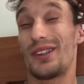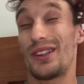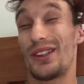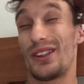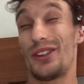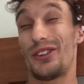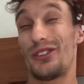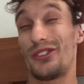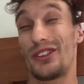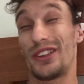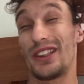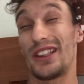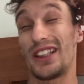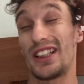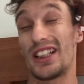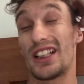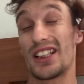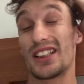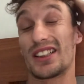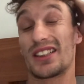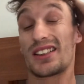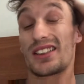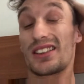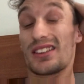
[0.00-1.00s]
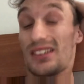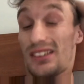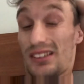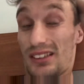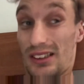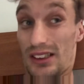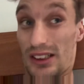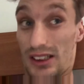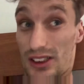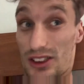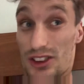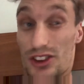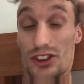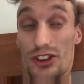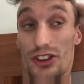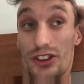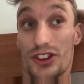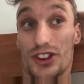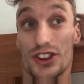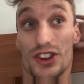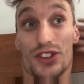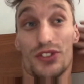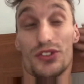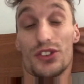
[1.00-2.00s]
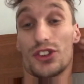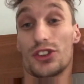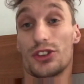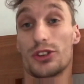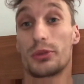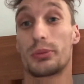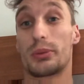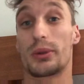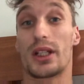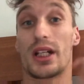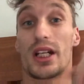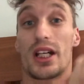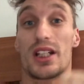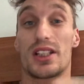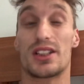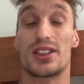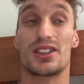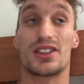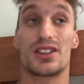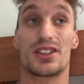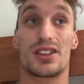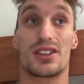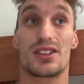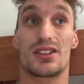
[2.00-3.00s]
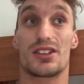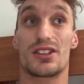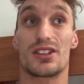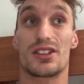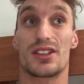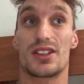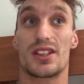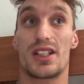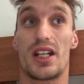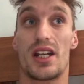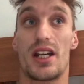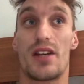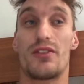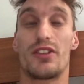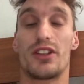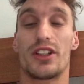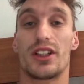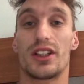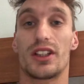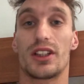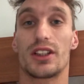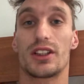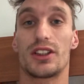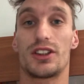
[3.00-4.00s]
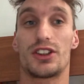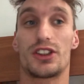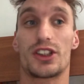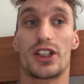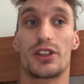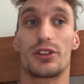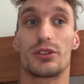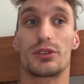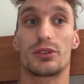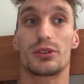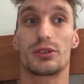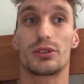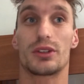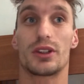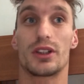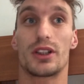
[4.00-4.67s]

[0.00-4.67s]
It really does. And it's not just for supercars, it's just everything in general.